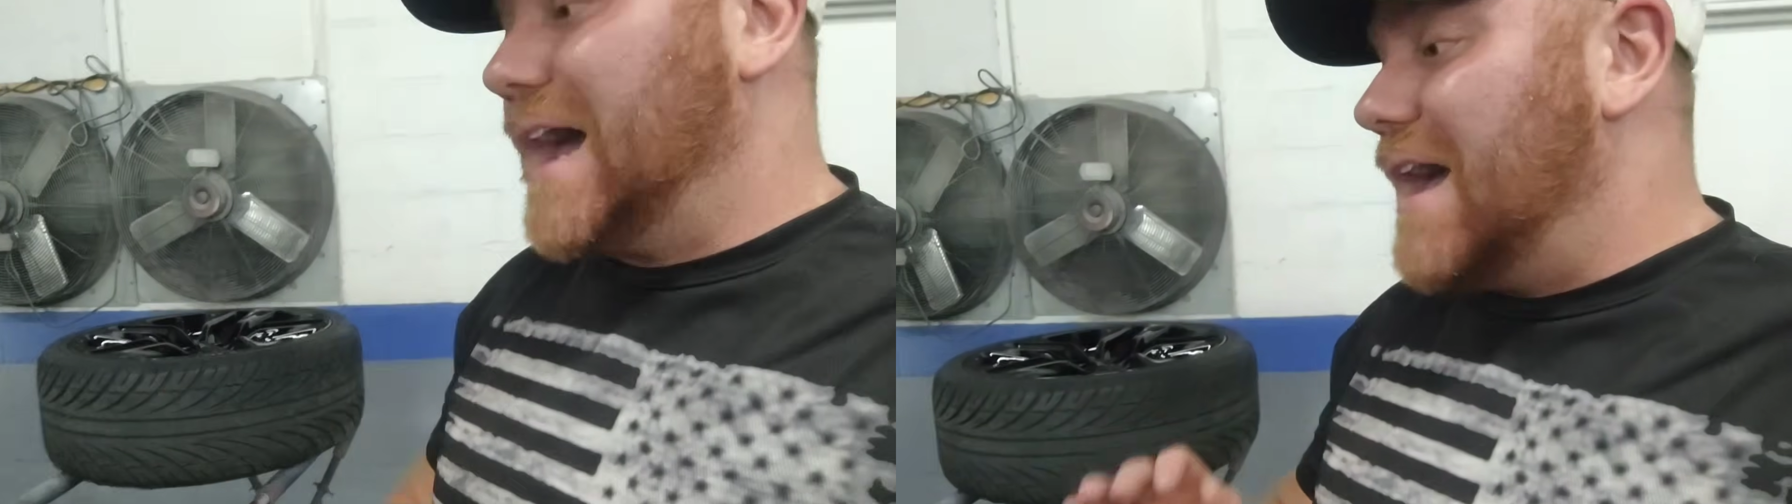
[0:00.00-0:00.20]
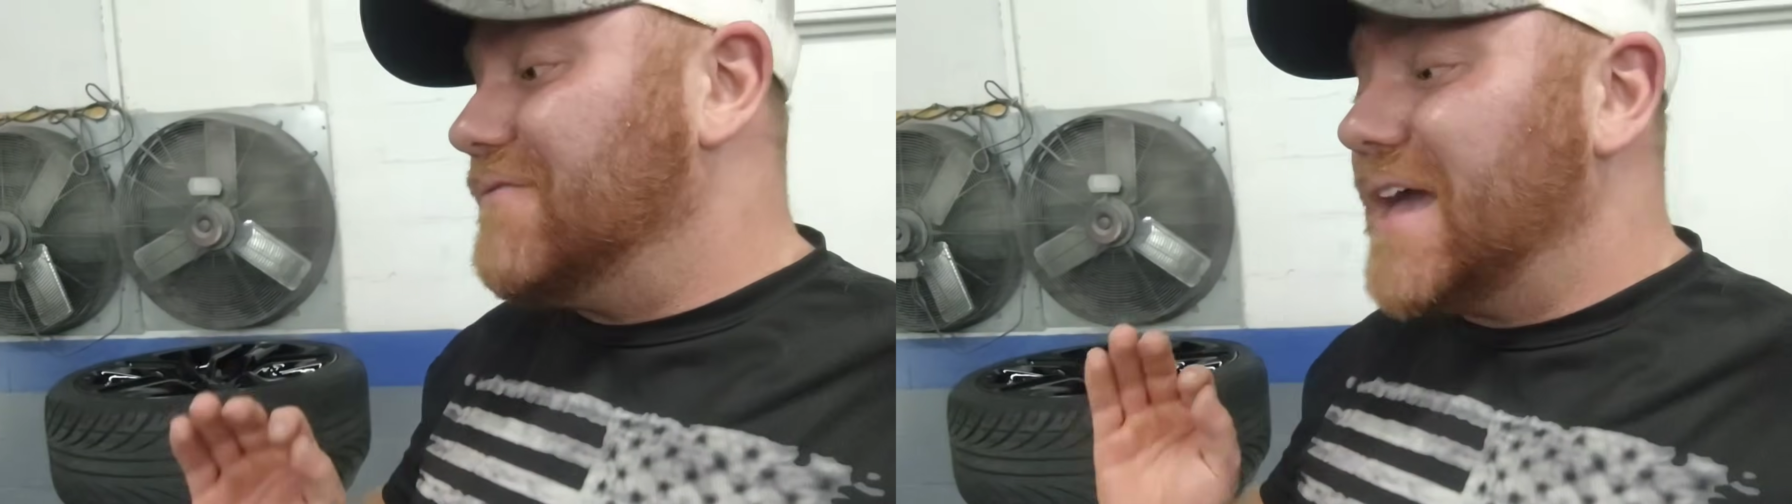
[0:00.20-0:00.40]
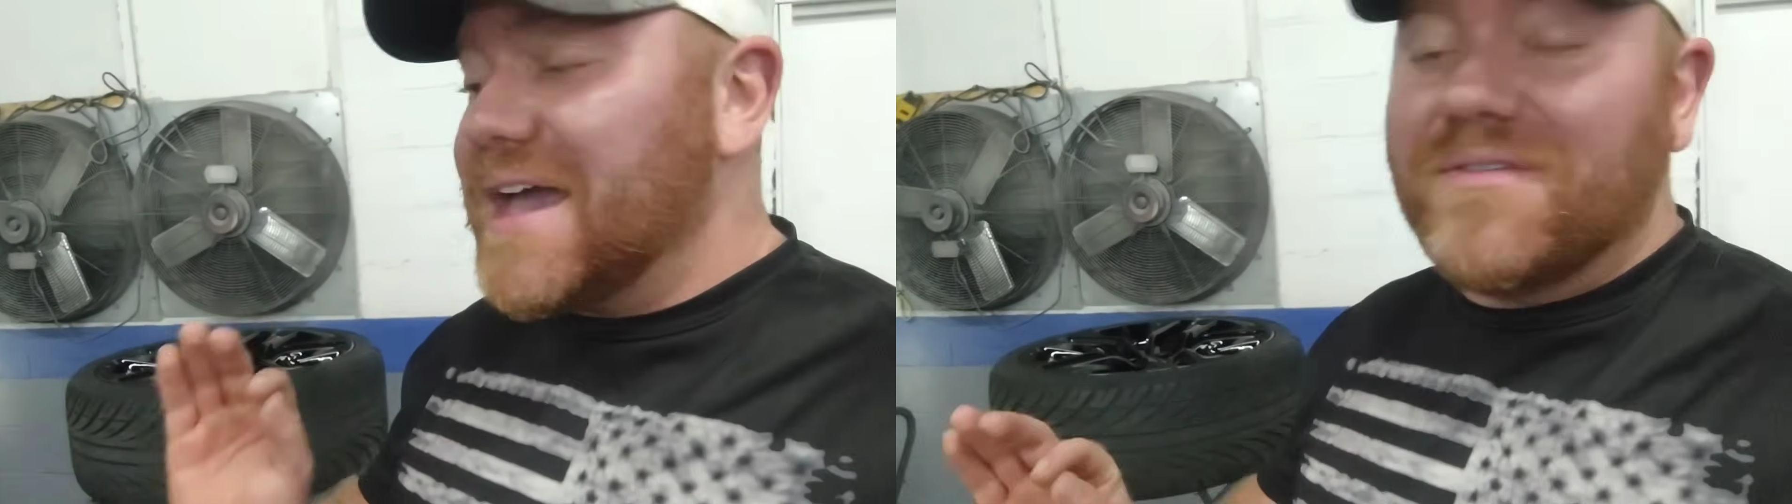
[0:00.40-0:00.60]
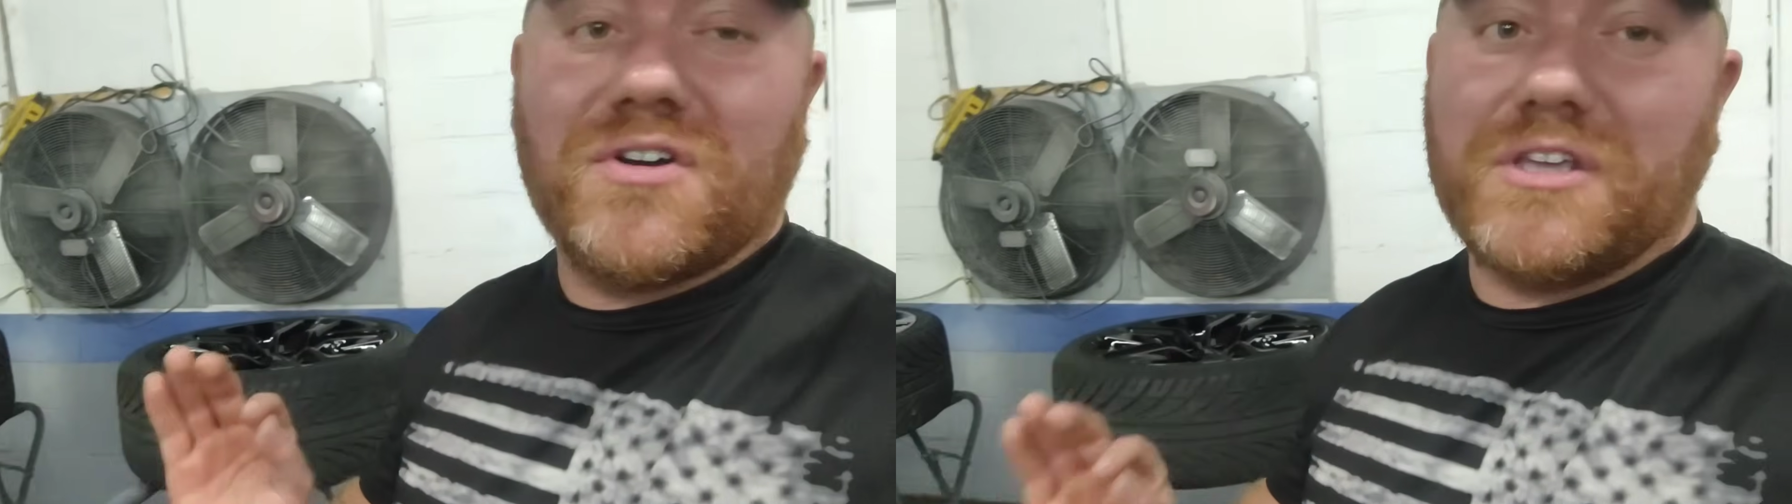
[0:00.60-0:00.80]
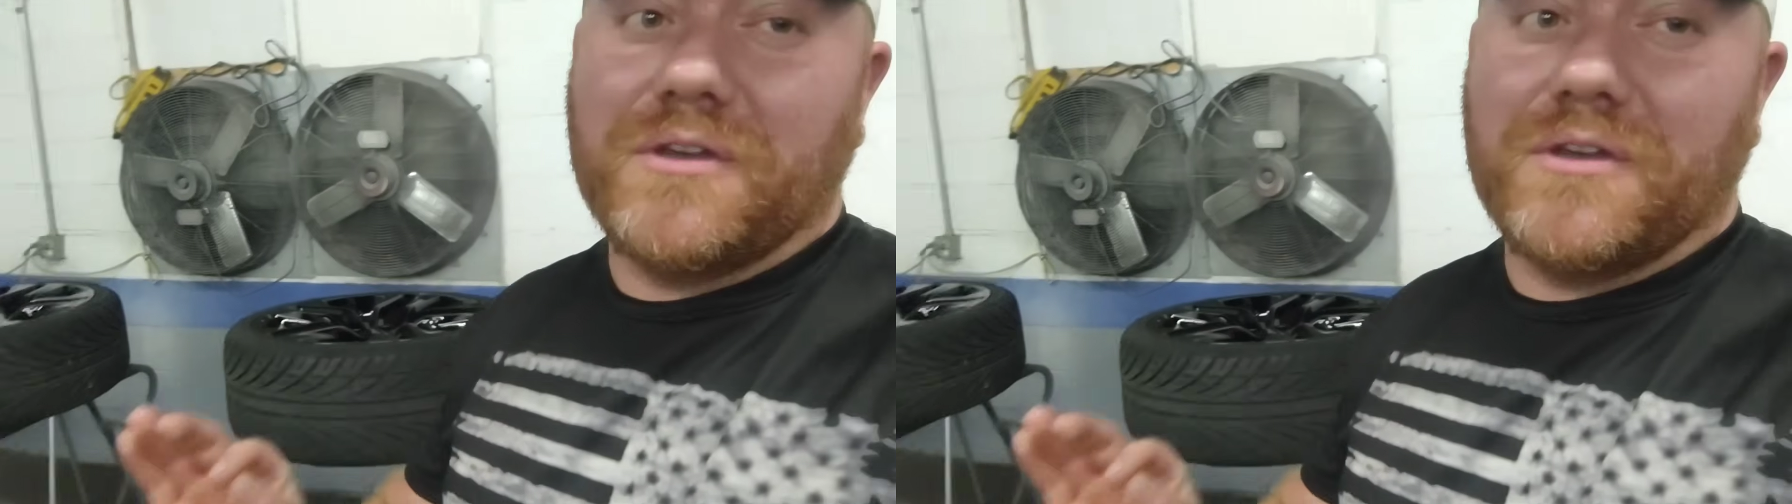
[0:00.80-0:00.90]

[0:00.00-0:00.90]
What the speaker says: I've ever